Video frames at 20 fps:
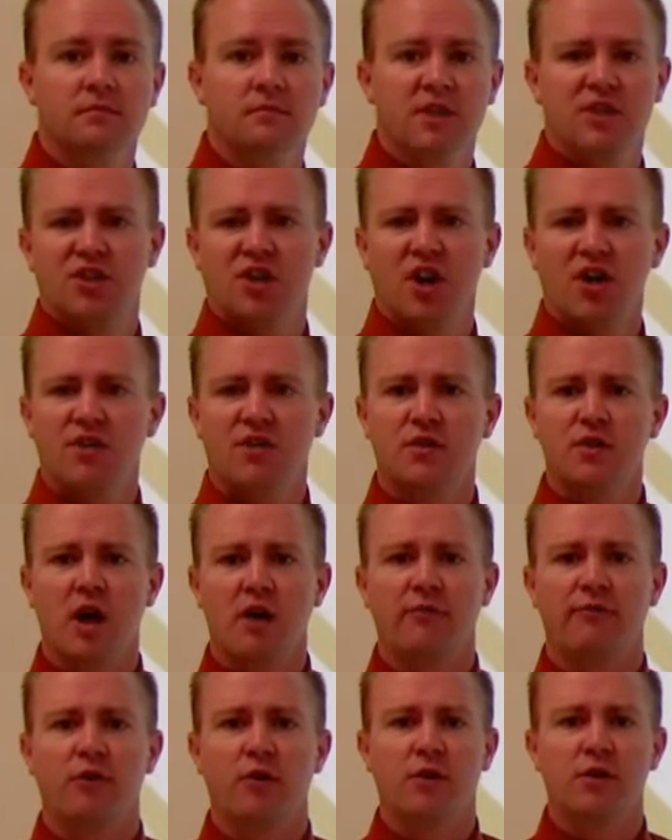They should also
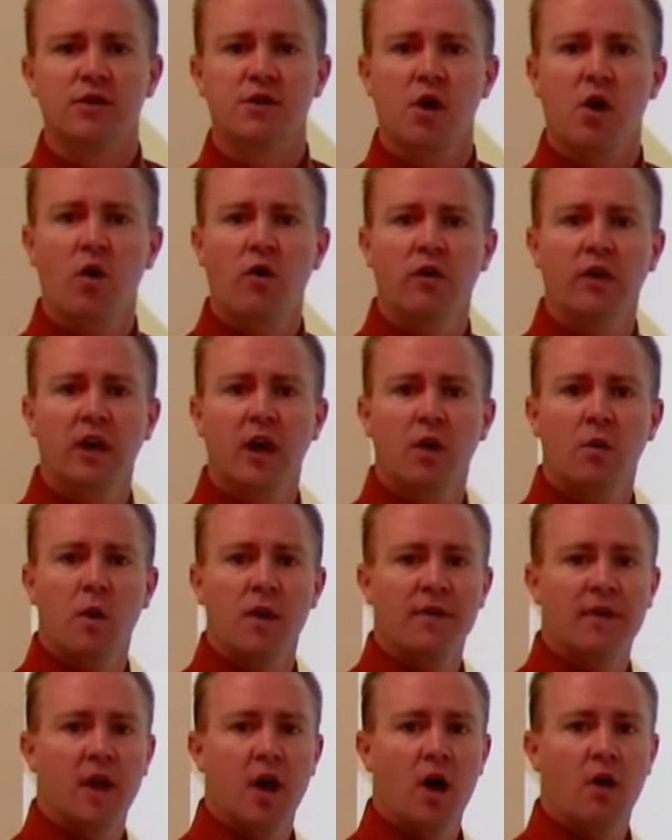not focus only on
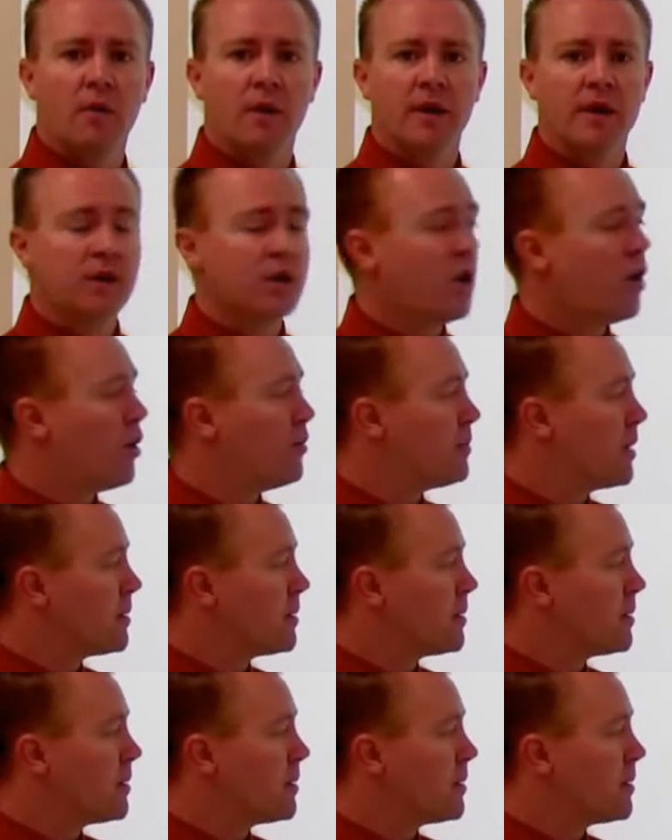what they already know,